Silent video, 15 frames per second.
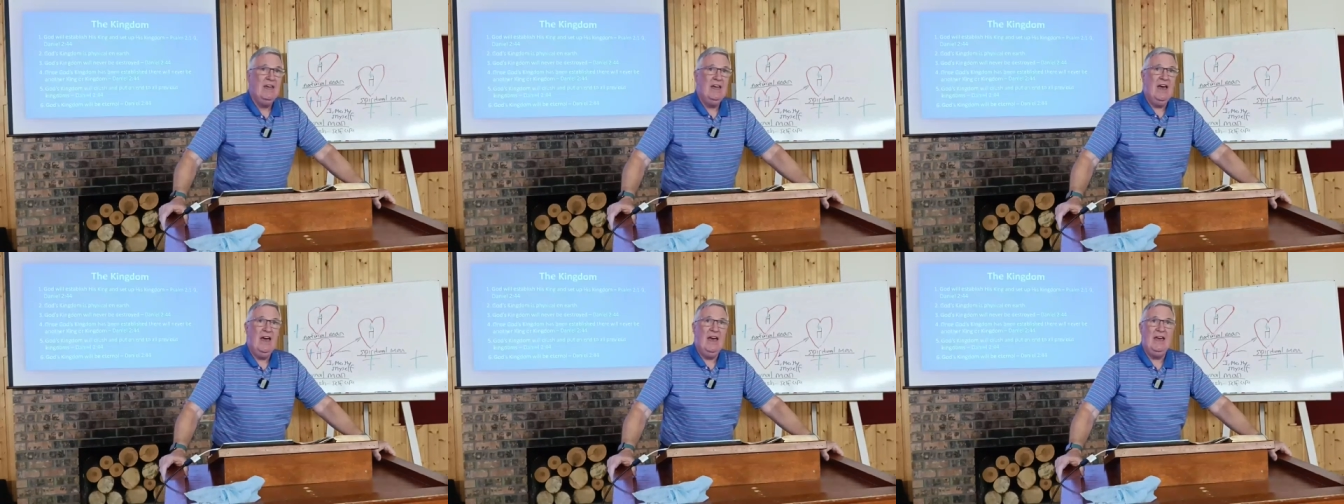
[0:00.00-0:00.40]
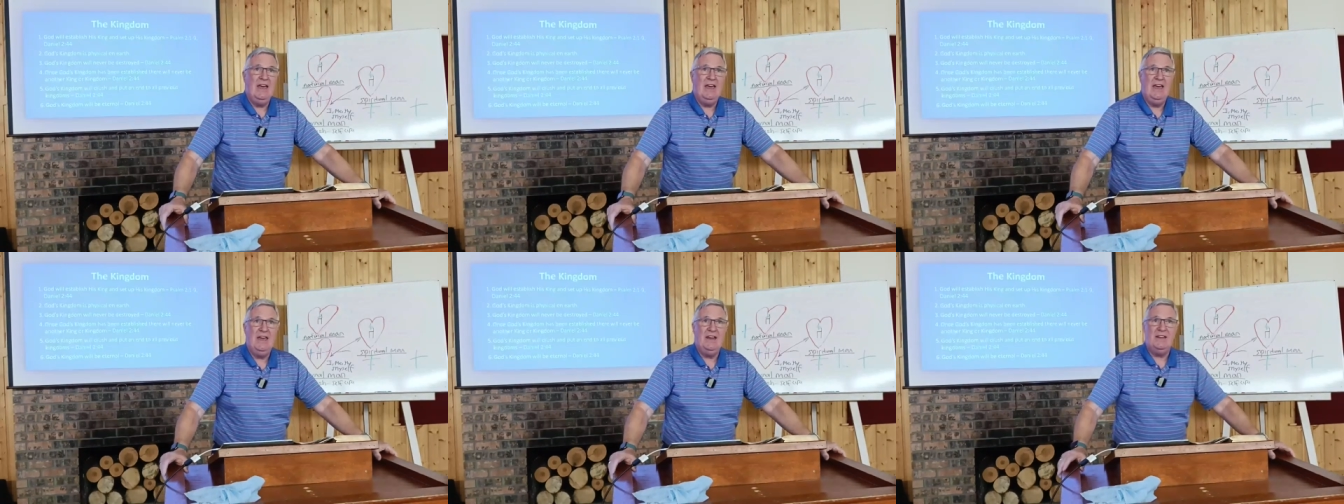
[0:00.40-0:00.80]
uh,
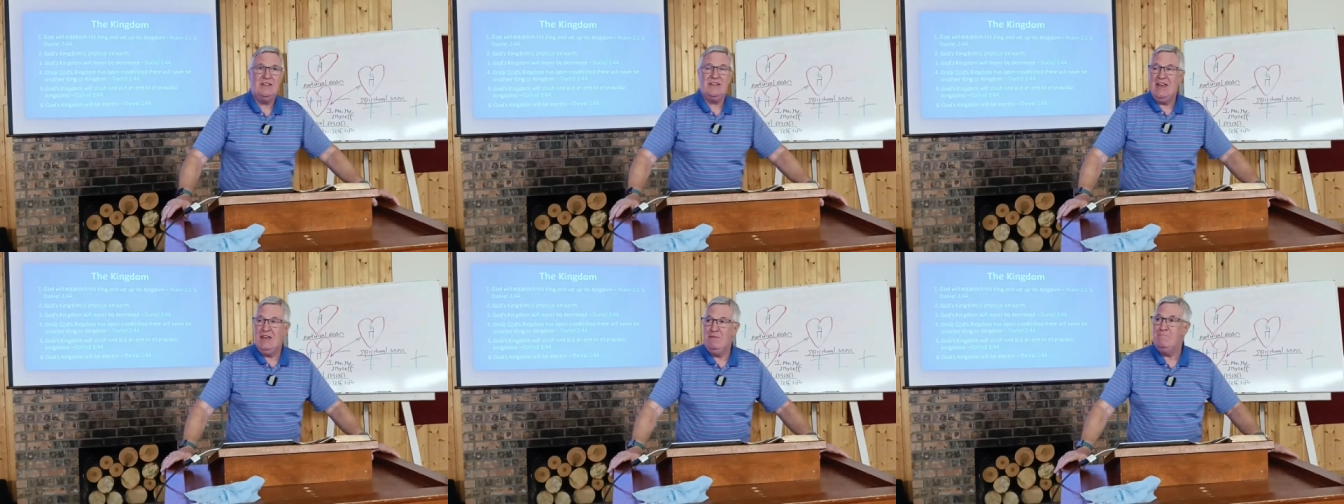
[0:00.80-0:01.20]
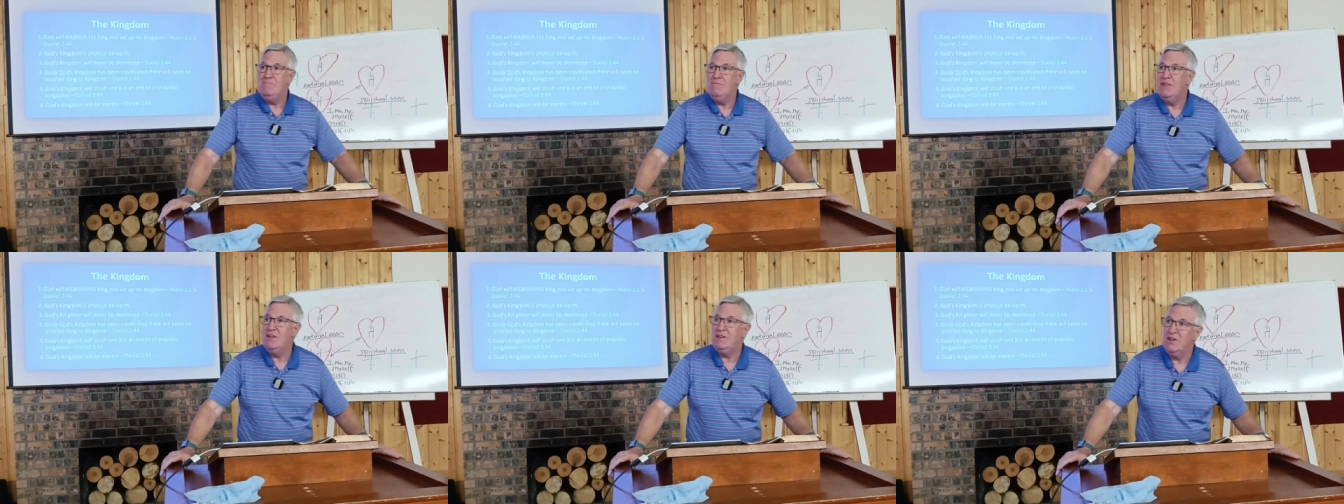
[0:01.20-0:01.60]
it is
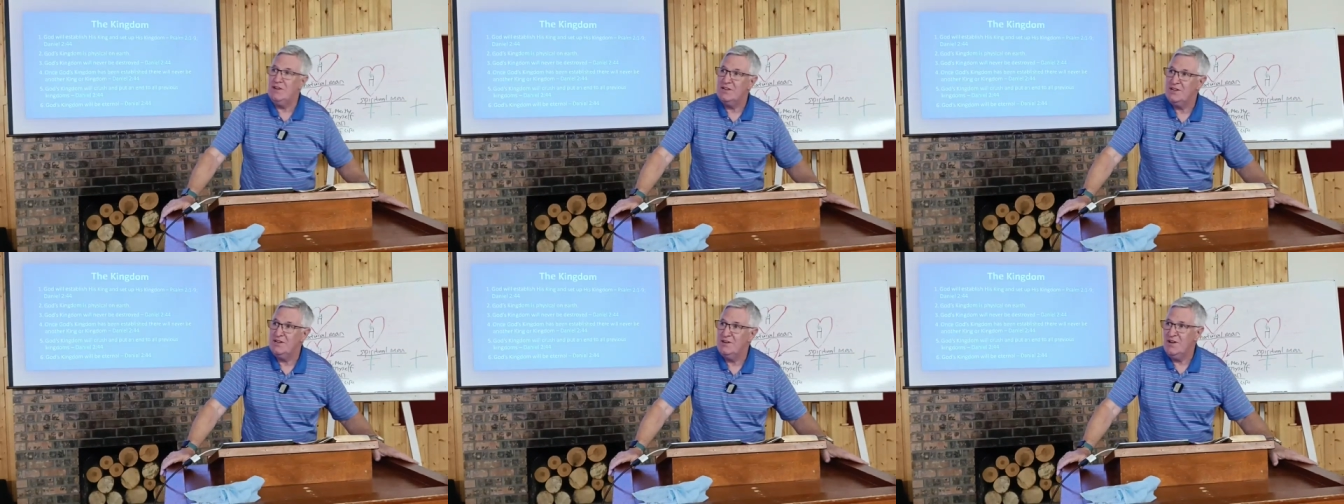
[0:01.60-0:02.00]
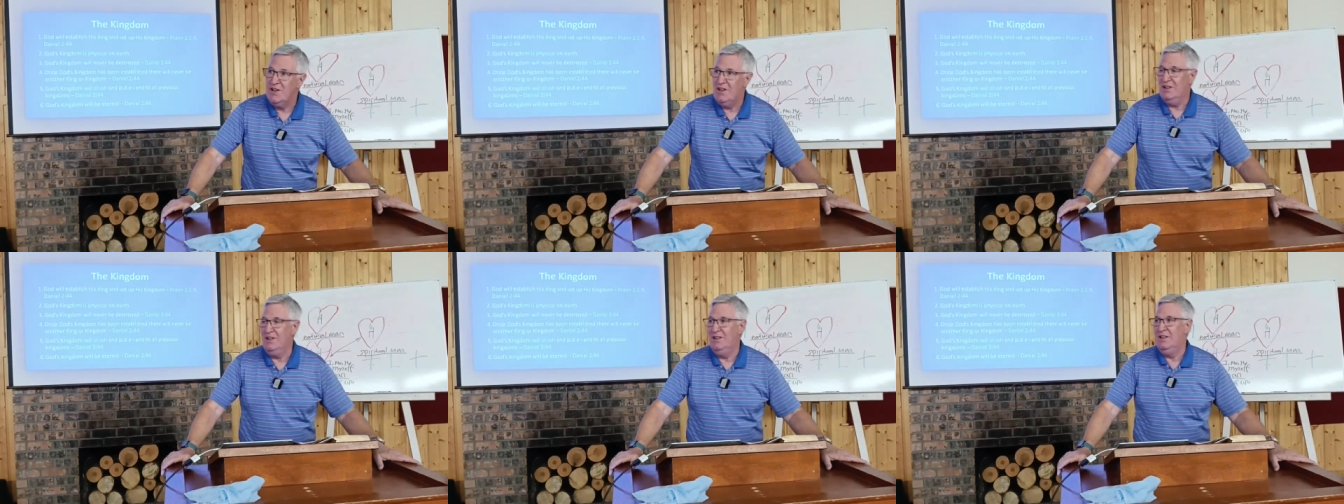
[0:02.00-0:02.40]
Him that does it
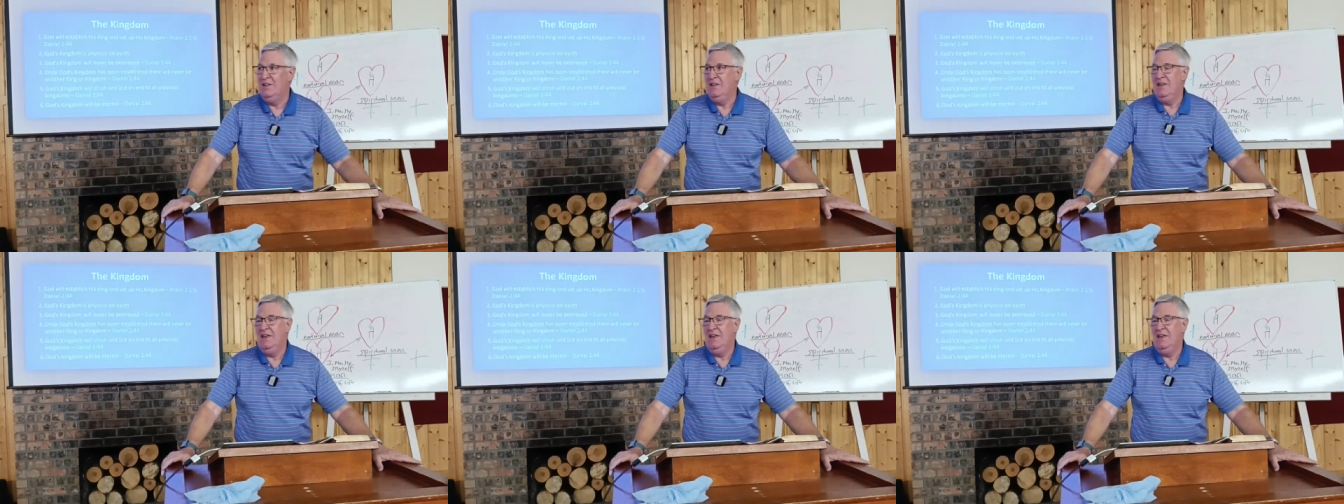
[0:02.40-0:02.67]
all.